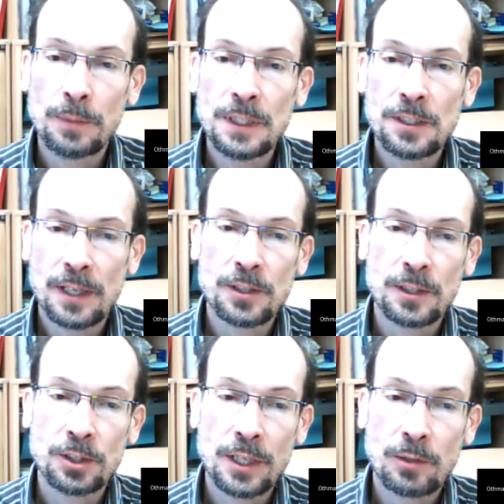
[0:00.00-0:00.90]
B
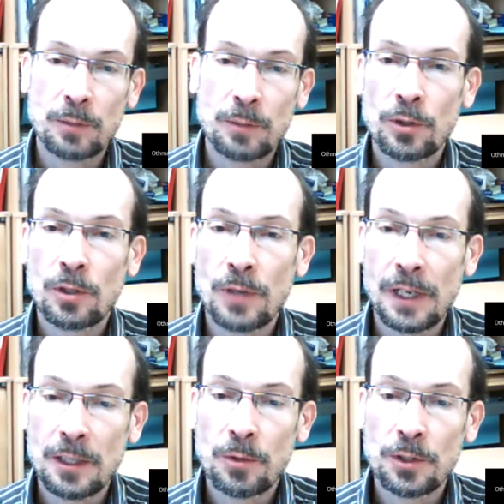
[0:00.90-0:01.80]
cells and generate
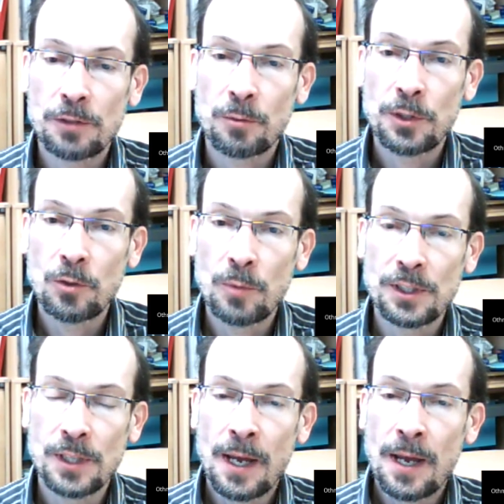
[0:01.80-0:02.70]
monoclonal antibodies from
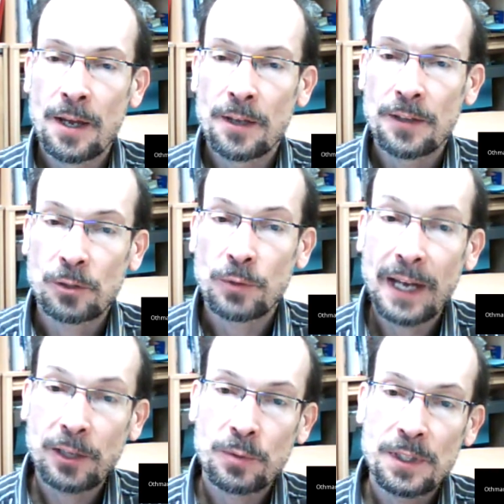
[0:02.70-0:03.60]
humans that
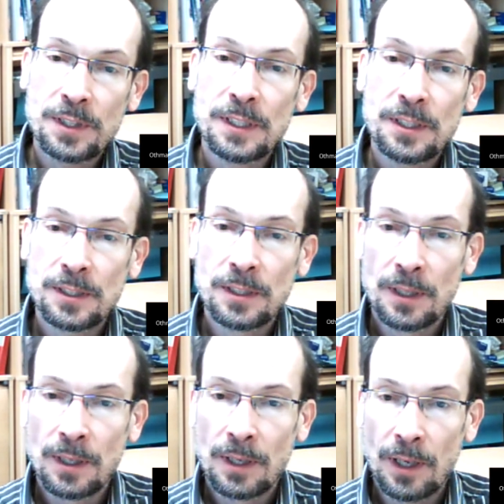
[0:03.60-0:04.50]
react with
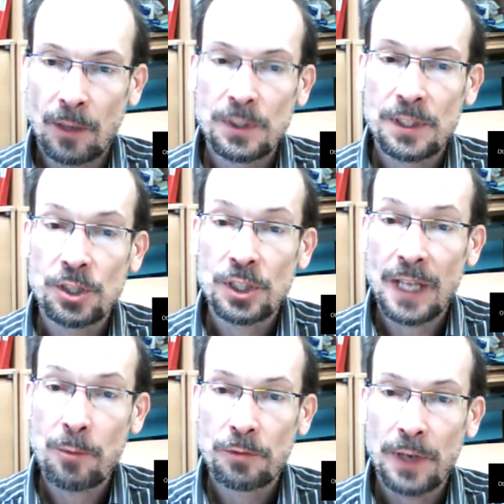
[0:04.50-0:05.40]
these, with the
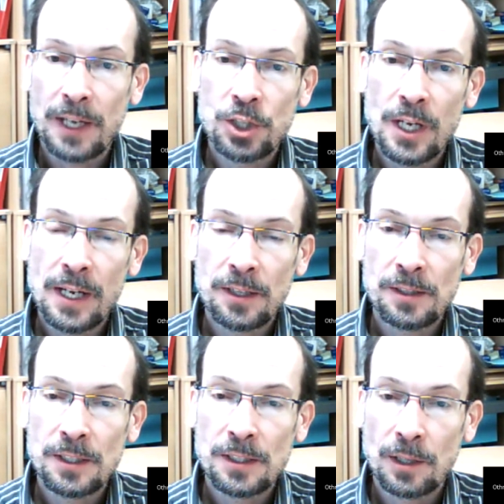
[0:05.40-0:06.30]
stem of HA, and
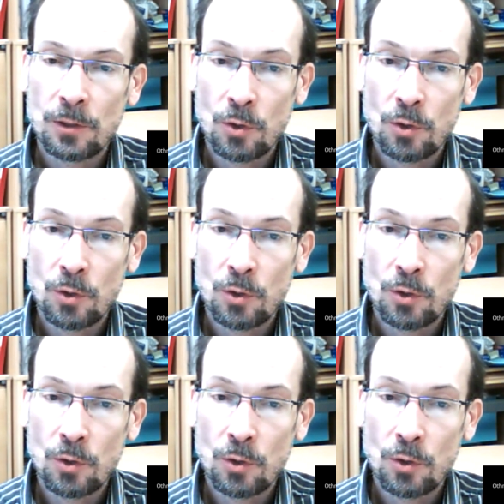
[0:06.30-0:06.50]
that these are